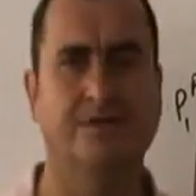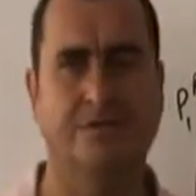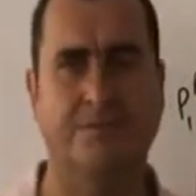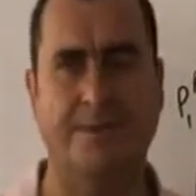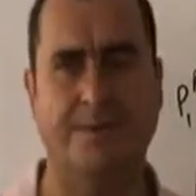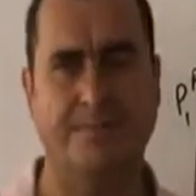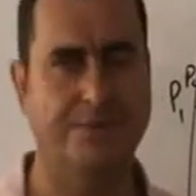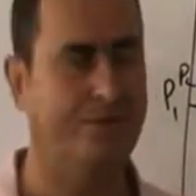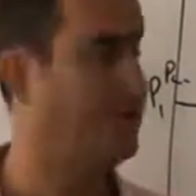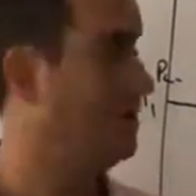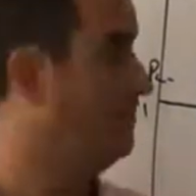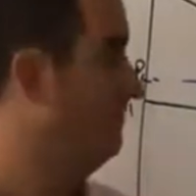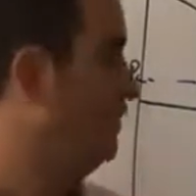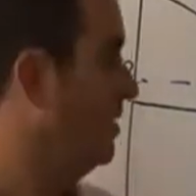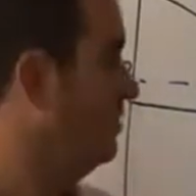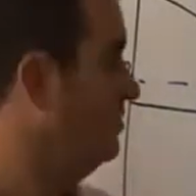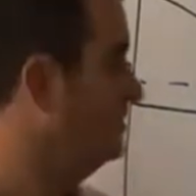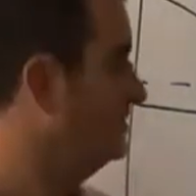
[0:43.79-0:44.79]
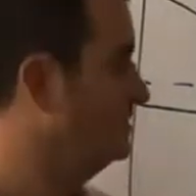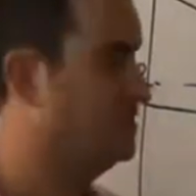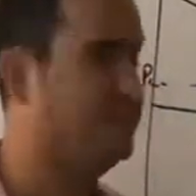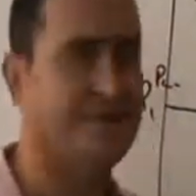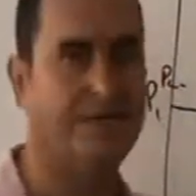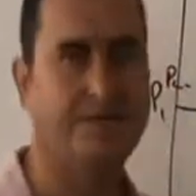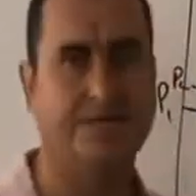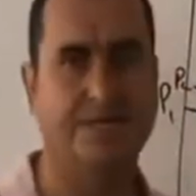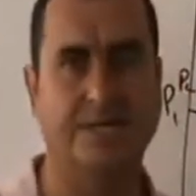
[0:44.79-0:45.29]
Remember, the components
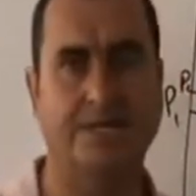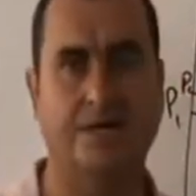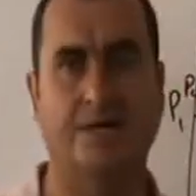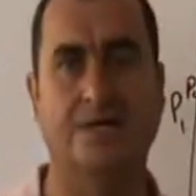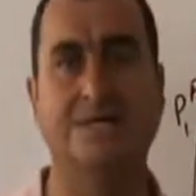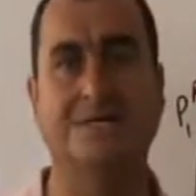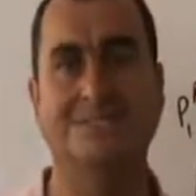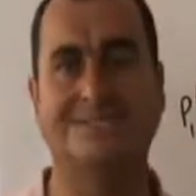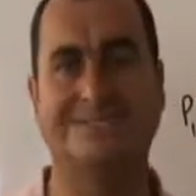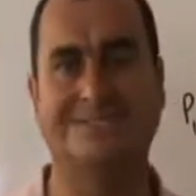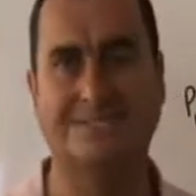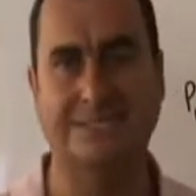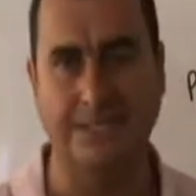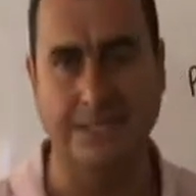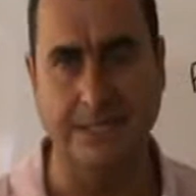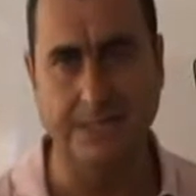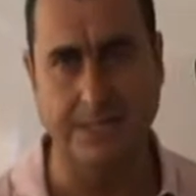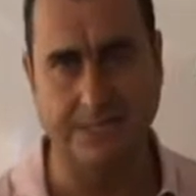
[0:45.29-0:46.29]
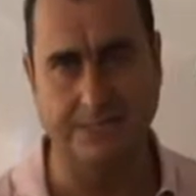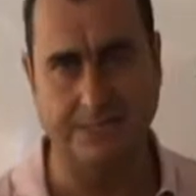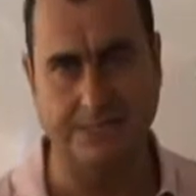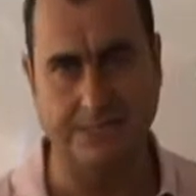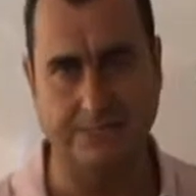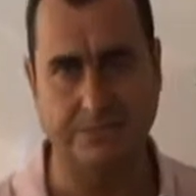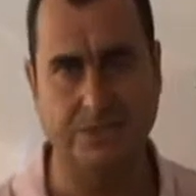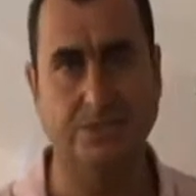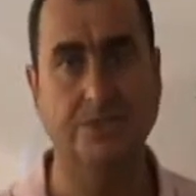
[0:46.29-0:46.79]
of AD are C,
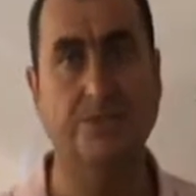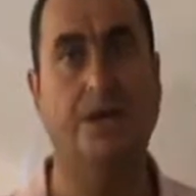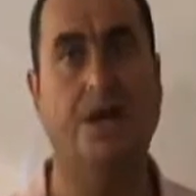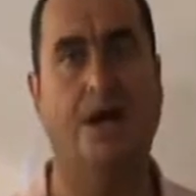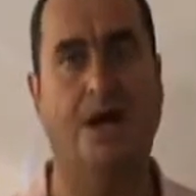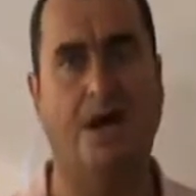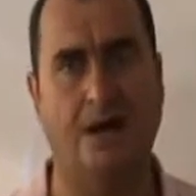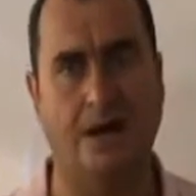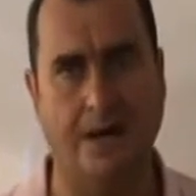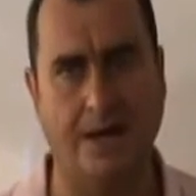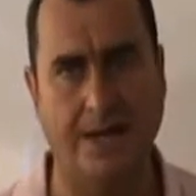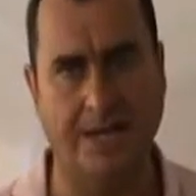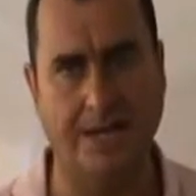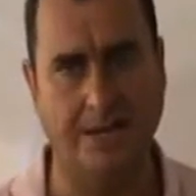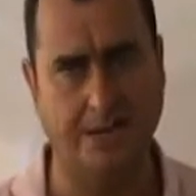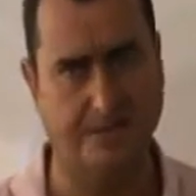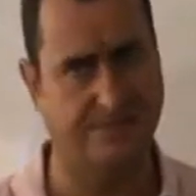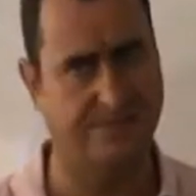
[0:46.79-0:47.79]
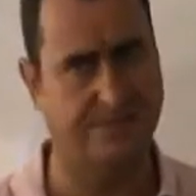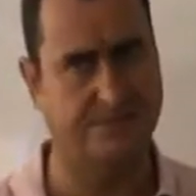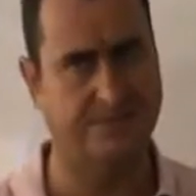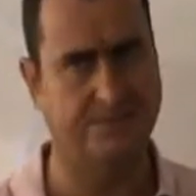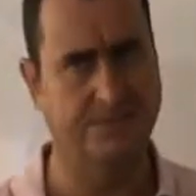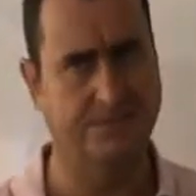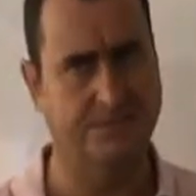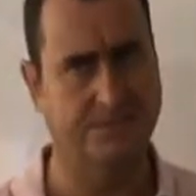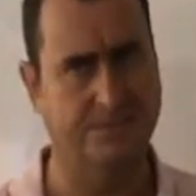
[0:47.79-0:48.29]
consumption, I,
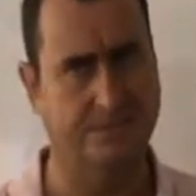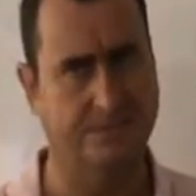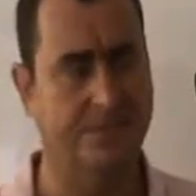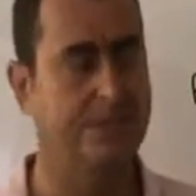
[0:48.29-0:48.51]
investment,